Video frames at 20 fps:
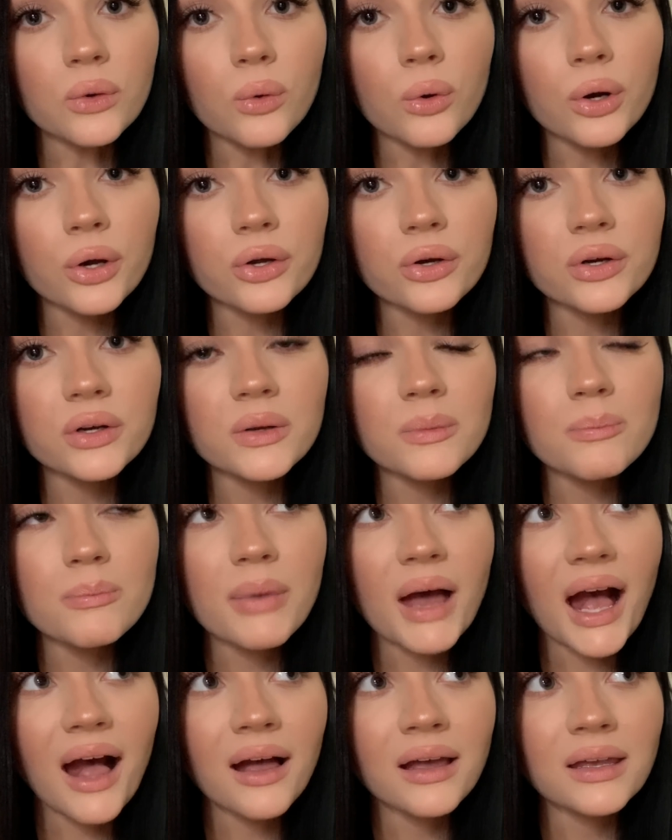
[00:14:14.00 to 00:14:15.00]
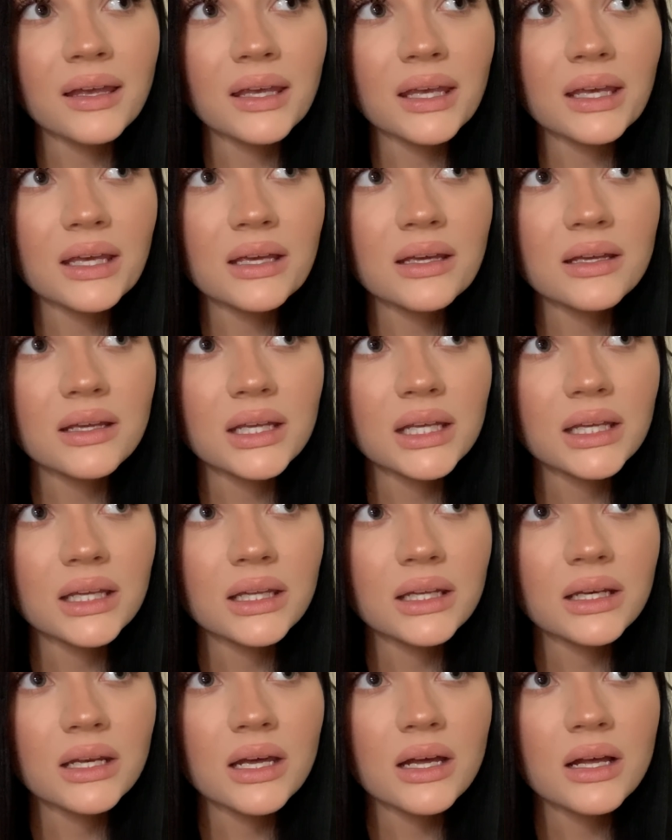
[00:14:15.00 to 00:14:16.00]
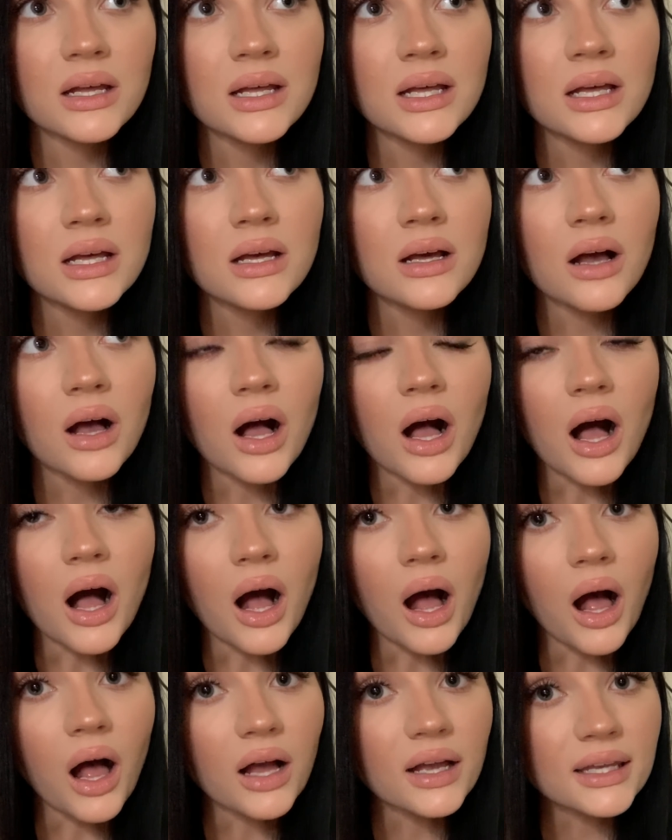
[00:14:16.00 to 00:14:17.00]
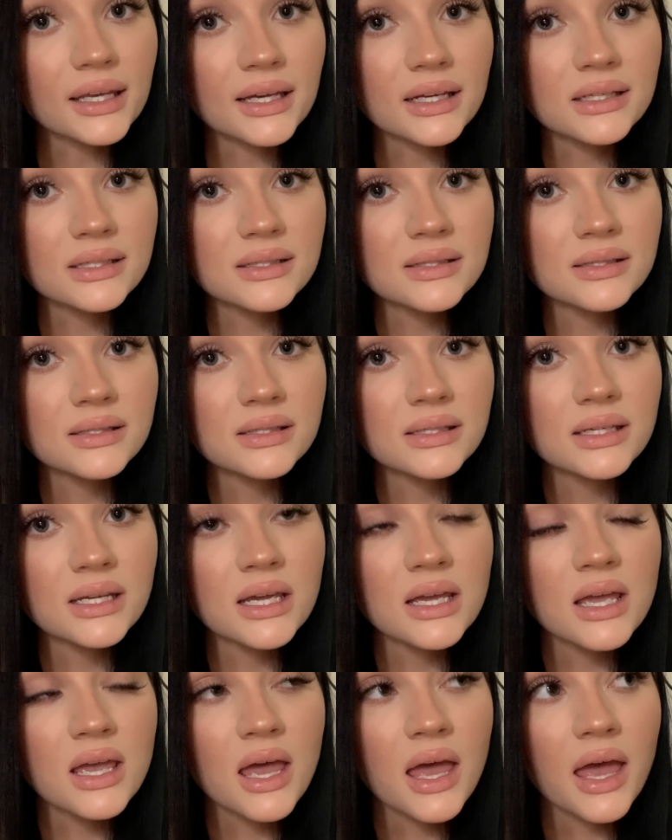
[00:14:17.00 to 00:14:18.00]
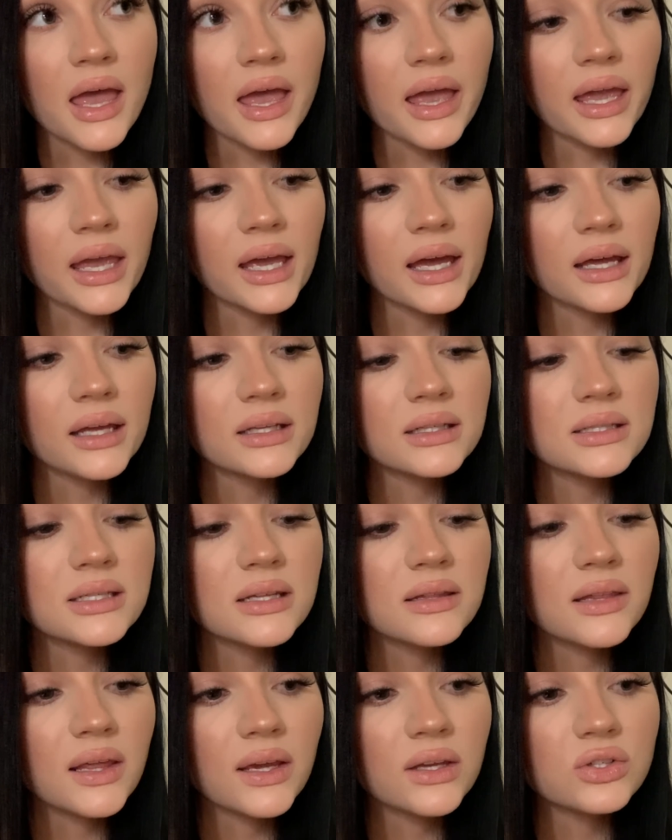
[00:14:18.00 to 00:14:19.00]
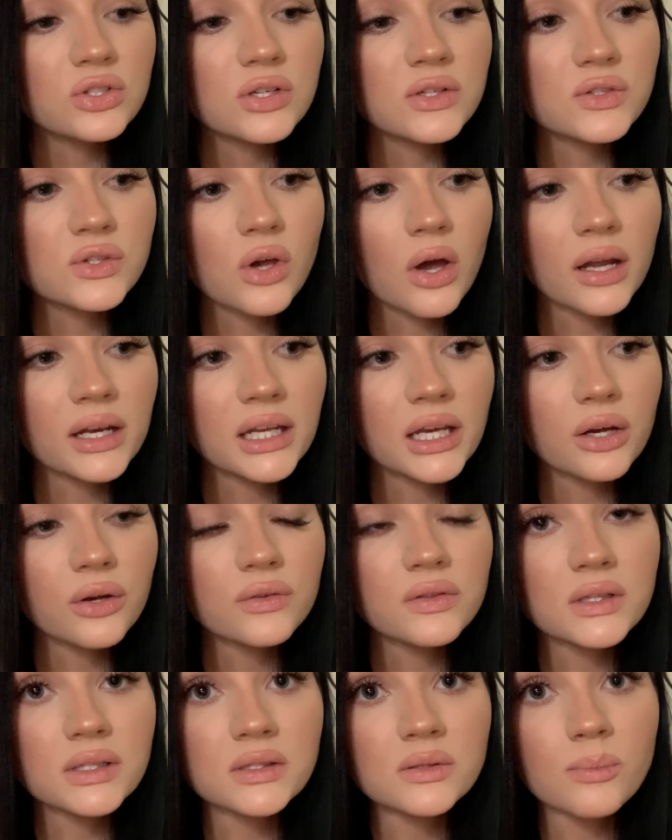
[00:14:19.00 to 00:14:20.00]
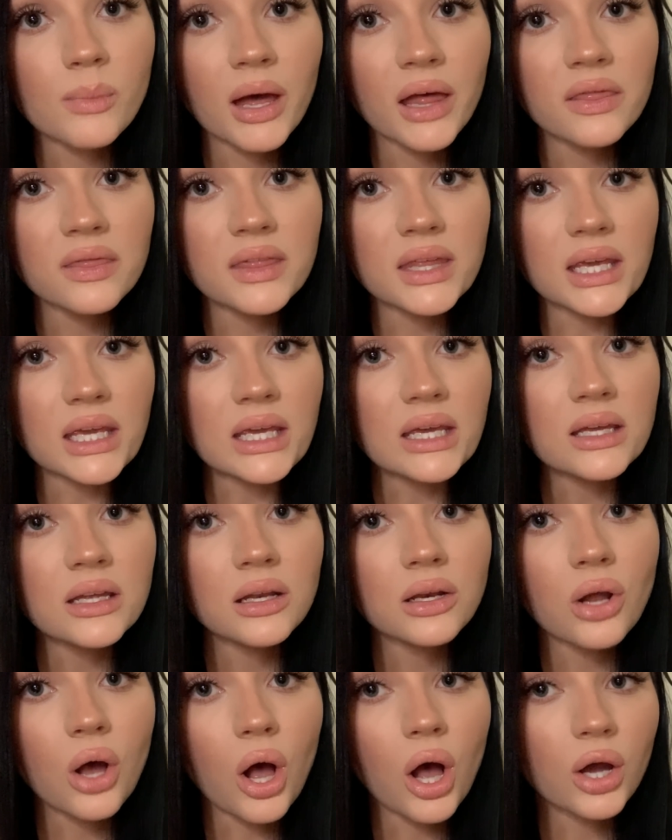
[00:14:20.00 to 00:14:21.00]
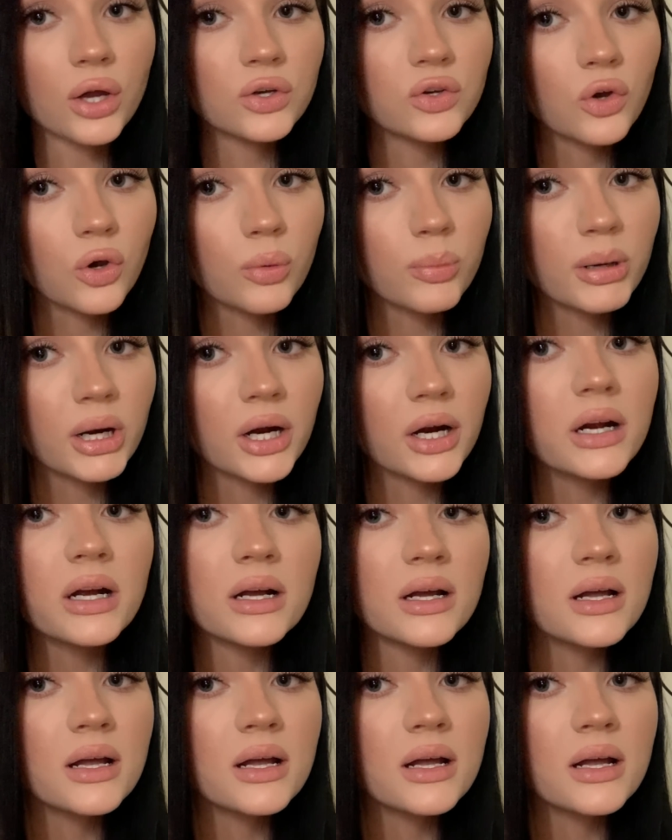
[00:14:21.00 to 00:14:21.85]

ordered back in August, and they just got here this month in October.